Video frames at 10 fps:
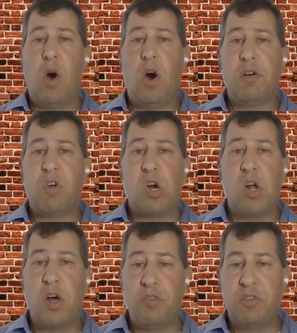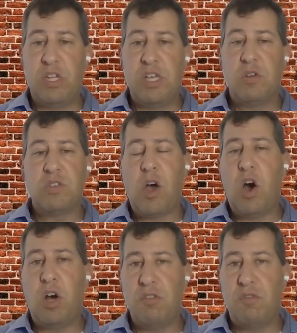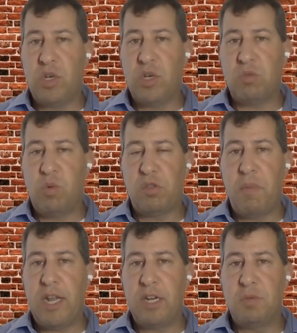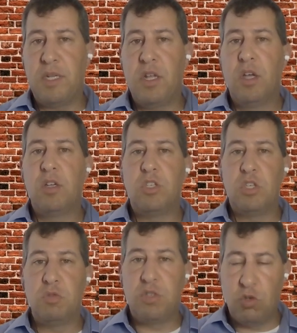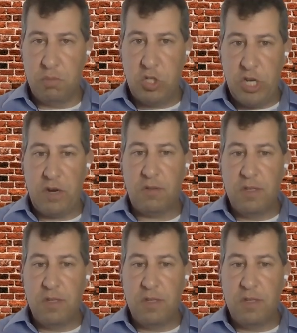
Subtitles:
all of our other videos on the Voice Wealth Management YouTube channel.